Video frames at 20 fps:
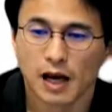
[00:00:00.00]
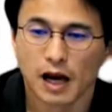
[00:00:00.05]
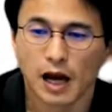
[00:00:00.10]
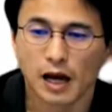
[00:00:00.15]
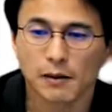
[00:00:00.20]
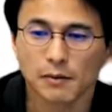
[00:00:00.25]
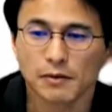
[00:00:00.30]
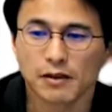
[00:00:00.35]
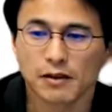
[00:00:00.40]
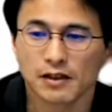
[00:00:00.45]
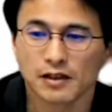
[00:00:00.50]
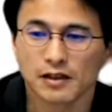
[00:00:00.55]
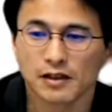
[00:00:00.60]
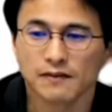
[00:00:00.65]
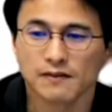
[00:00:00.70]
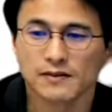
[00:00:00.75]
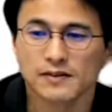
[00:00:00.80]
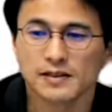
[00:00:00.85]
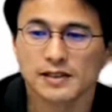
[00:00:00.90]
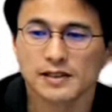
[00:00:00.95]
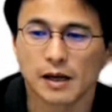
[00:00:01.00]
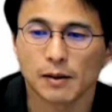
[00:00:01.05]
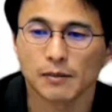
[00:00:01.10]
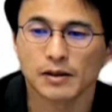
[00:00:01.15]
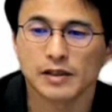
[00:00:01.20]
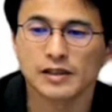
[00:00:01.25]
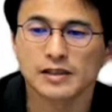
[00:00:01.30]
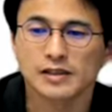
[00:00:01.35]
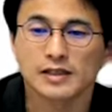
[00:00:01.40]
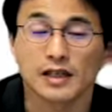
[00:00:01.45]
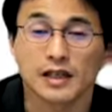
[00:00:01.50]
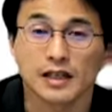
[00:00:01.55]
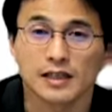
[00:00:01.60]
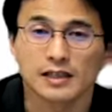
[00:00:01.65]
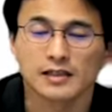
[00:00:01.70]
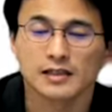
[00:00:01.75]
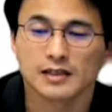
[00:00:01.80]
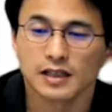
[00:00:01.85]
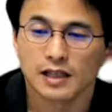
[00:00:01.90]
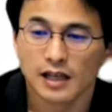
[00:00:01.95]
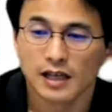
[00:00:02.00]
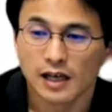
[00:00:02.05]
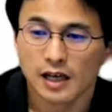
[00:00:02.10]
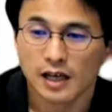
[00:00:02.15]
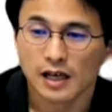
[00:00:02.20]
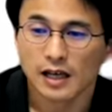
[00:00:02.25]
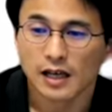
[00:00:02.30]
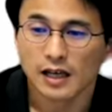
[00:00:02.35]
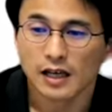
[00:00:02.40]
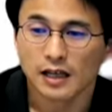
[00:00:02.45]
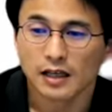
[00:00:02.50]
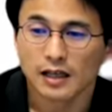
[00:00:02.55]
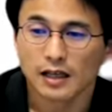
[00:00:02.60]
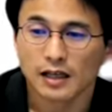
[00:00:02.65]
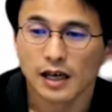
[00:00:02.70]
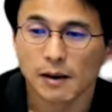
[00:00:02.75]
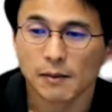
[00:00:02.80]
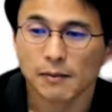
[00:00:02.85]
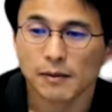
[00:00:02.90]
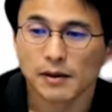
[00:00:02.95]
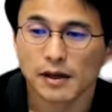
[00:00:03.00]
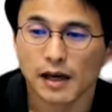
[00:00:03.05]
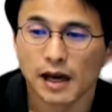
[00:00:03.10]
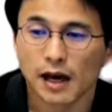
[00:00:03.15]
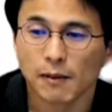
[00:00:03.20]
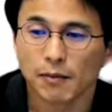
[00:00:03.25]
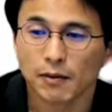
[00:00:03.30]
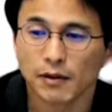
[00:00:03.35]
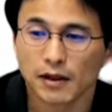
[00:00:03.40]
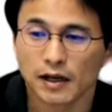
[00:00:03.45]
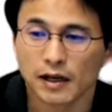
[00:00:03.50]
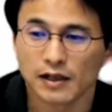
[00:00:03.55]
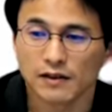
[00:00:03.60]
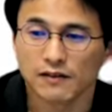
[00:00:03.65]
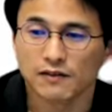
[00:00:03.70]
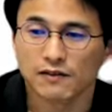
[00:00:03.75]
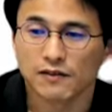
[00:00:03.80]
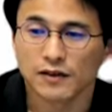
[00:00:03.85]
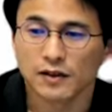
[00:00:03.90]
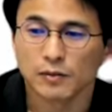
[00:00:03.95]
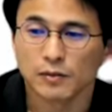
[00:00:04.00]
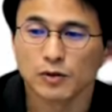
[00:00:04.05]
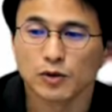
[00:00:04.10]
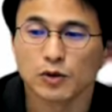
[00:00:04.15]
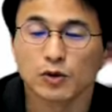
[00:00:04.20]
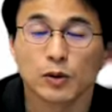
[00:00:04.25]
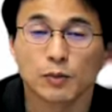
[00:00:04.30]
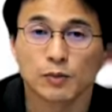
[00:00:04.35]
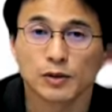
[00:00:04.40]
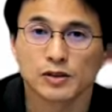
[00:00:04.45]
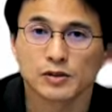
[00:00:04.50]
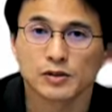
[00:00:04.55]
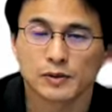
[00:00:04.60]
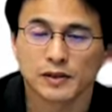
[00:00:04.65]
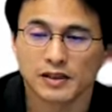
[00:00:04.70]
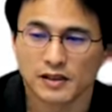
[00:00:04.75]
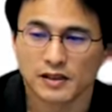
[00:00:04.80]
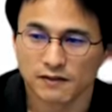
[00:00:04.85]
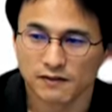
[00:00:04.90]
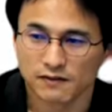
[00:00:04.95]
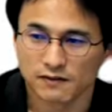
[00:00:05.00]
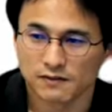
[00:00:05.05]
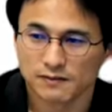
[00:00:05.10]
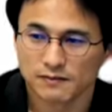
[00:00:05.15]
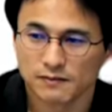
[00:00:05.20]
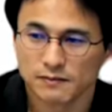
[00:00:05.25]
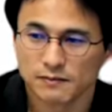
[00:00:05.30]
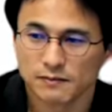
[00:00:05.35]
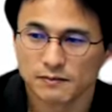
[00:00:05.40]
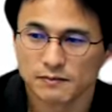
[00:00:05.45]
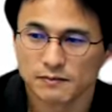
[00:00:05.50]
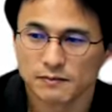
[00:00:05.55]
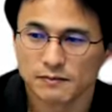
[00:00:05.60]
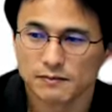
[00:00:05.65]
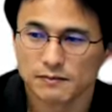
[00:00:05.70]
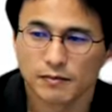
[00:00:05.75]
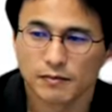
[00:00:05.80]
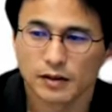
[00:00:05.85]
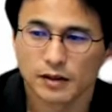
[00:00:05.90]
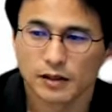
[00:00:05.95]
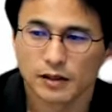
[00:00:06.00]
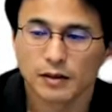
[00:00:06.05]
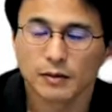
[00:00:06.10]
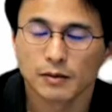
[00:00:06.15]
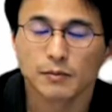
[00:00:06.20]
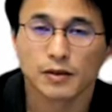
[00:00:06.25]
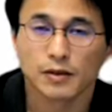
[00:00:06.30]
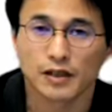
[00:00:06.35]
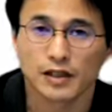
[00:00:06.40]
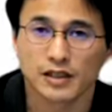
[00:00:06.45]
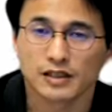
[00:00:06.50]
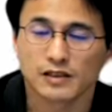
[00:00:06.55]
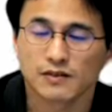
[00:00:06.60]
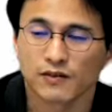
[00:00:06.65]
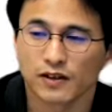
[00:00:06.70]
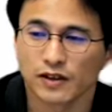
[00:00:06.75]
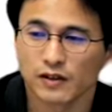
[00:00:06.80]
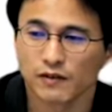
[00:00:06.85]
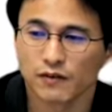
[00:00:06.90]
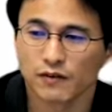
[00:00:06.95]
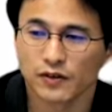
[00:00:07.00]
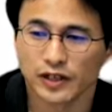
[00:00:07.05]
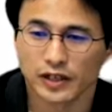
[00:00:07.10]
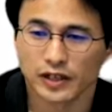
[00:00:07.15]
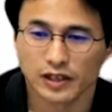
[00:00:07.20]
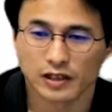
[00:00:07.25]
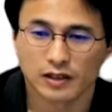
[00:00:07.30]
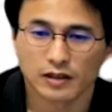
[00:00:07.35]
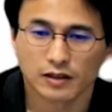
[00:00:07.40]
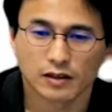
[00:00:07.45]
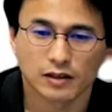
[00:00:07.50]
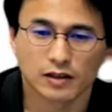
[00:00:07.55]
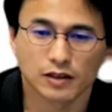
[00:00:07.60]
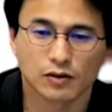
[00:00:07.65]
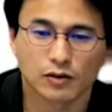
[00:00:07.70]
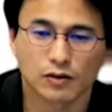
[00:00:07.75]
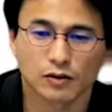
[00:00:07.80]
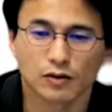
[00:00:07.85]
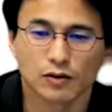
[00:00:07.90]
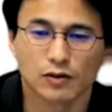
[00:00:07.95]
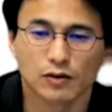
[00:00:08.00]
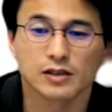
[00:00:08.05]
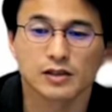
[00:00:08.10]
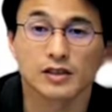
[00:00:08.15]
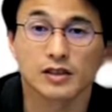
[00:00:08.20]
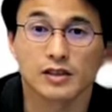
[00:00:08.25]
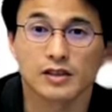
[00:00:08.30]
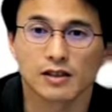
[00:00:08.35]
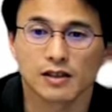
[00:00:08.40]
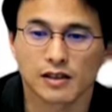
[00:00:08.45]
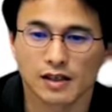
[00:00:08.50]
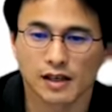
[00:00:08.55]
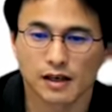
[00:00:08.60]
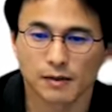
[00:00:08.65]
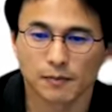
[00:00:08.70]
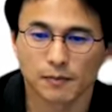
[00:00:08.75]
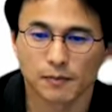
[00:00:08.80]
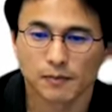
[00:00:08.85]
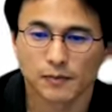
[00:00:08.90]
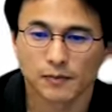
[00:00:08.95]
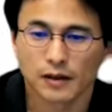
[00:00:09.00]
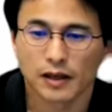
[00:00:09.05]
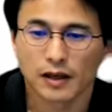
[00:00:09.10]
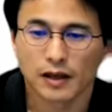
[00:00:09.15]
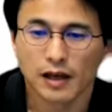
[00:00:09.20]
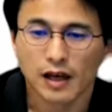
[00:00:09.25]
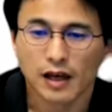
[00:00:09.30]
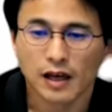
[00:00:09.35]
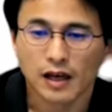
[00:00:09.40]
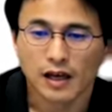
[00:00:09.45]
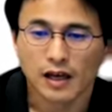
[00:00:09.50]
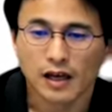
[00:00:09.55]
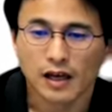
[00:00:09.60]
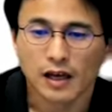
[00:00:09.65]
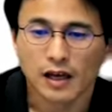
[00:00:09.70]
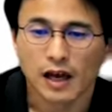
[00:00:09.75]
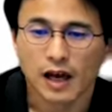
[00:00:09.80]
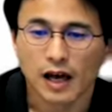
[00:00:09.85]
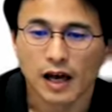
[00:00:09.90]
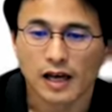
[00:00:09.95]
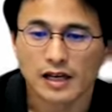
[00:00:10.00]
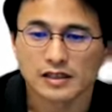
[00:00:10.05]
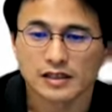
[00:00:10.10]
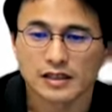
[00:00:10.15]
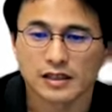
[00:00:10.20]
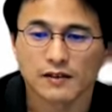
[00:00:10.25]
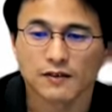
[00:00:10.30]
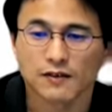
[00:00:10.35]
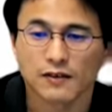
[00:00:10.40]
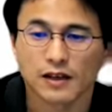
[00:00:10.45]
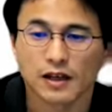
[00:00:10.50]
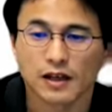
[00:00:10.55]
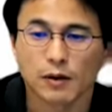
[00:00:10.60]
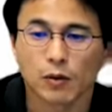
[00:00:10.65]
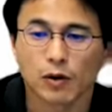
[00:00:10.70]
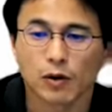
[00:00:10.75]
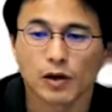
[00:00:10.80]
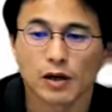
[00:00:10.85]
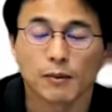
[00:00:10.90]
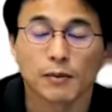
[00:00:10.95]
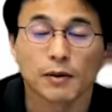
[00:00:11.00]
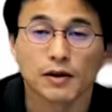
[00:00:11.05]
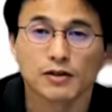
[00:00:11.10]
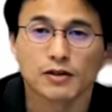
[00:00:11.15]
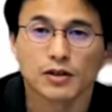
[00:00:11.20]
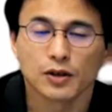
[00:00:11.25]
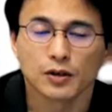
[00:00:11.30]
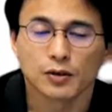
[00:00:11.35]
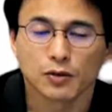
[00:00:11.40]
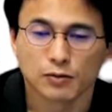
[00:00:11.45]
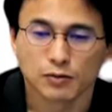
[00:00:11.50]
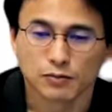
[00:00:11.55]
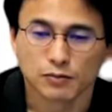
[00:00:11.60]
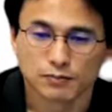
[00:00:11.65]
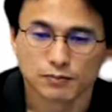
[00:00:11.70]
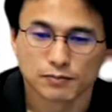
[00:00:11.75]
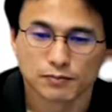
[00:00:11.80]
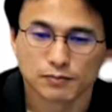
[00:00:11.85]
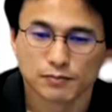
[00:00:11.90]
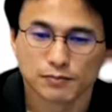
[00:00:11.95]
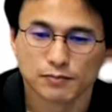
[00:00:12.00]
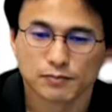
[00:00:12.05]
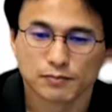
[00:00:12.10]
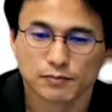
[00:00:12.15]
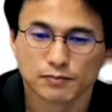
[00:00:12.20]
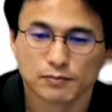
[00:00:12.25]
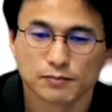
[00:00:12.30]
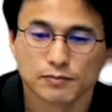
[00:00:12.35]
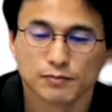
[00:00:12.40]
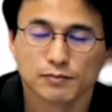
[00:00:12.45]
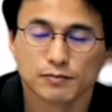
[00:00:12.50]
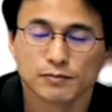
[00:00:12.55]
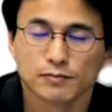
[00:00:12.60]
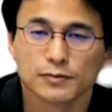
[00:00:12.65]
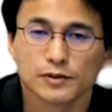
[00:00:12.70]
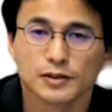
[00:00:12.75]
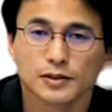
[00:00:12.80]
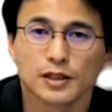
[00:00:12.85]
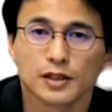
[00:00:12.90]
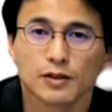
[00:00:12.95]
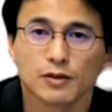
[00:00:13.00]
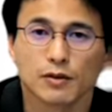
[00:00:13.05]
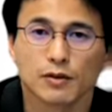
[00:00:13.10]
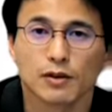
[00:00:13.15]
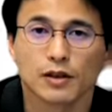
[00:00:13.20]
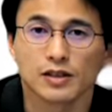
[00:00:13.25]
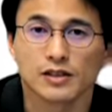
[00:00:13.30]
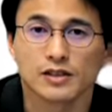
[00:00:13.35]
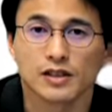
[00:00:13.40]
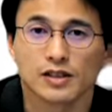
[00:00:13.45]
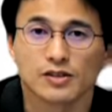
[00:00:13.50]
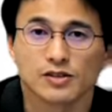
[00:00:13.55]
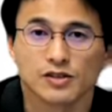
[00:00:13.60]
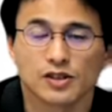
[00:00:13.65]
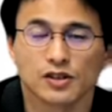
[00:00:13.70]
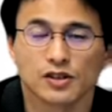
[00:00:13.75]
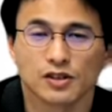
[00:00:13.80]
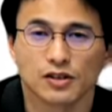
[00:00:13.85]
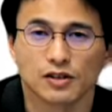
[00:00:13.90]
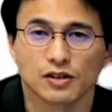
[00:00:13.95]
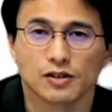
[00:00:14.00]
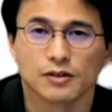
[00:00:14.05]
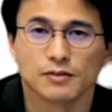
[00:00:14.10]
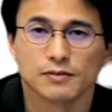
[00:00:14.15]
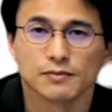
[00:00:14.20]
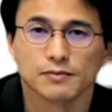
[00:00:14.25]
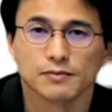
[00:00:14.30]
I believe some insights can be applied from your perspective. Please feel free to listen to them as if they were about you. So let's get started.